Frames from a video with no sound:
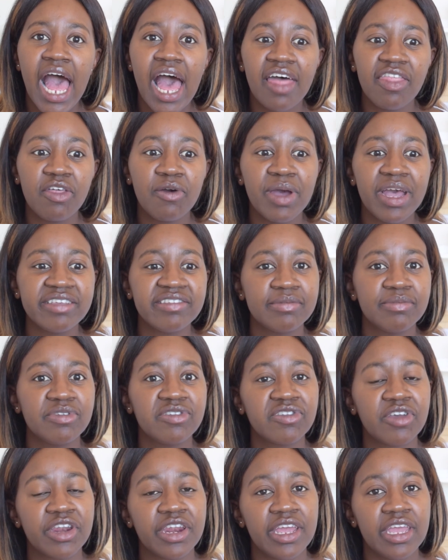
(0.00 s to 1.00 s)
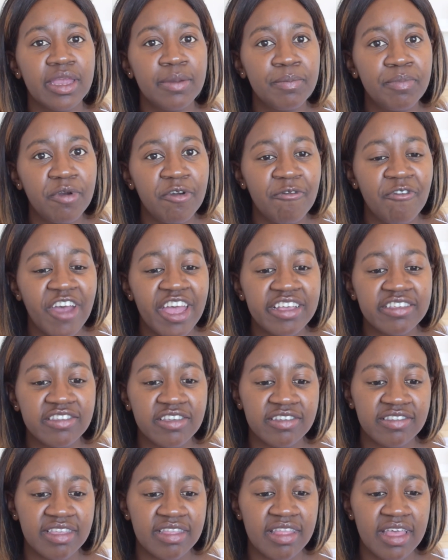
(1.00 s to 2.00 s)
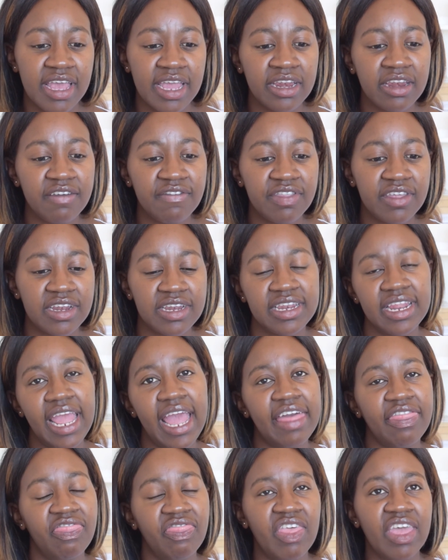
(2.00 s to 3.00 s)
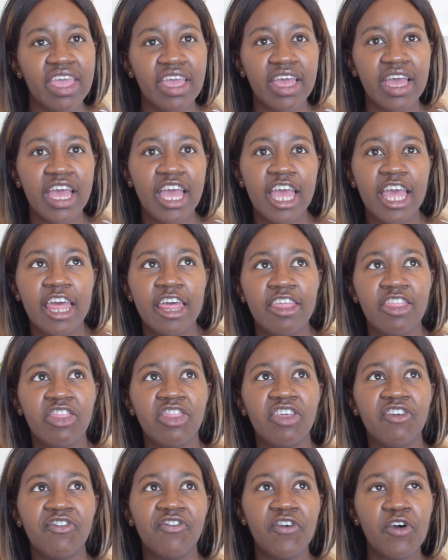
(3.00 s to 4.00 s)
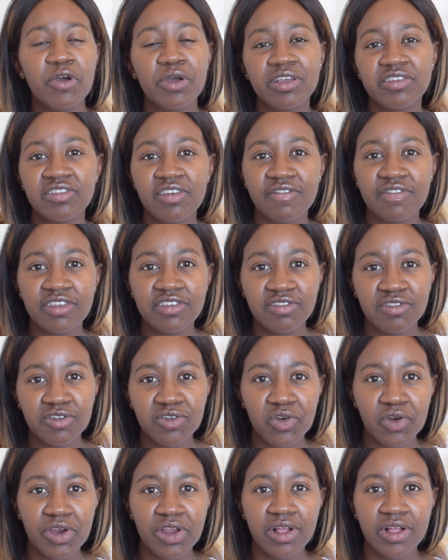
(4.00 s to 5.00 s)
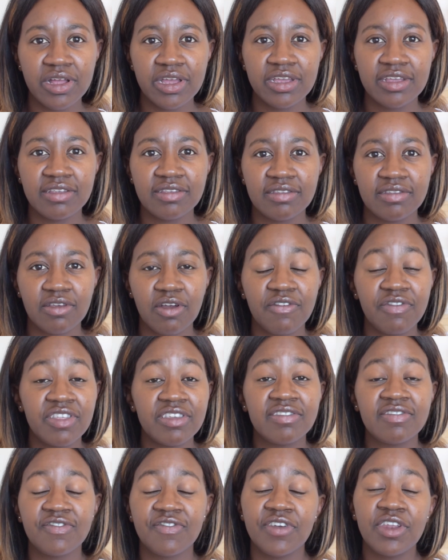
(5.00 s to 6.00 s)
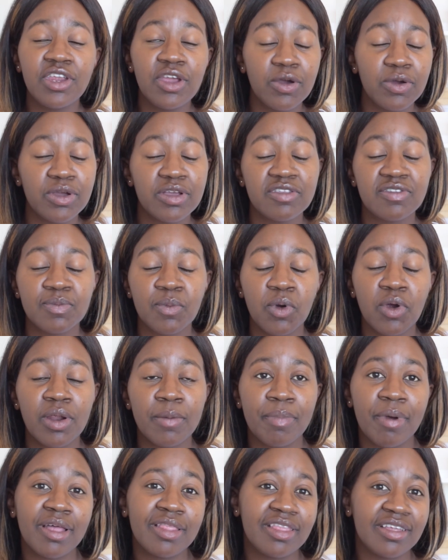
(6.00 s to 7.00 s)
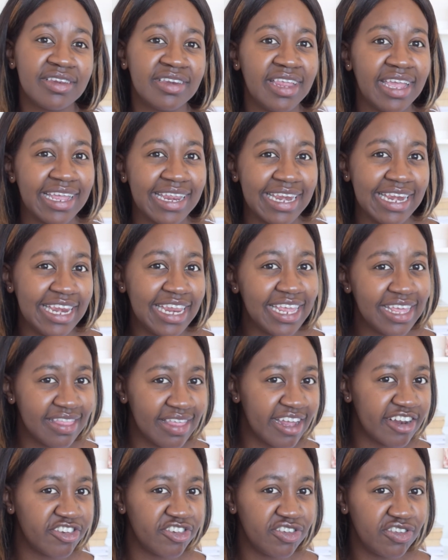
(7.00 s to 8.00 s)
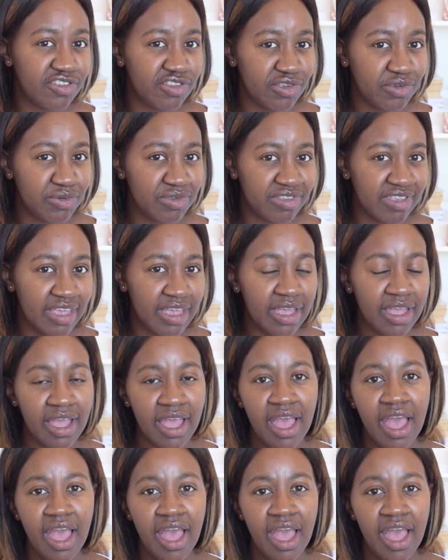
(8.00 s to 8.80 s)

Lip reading: Otherwise, I'm just gonna improvise, because at the end of the day, I think the focus of this video is more about the technique that she's using,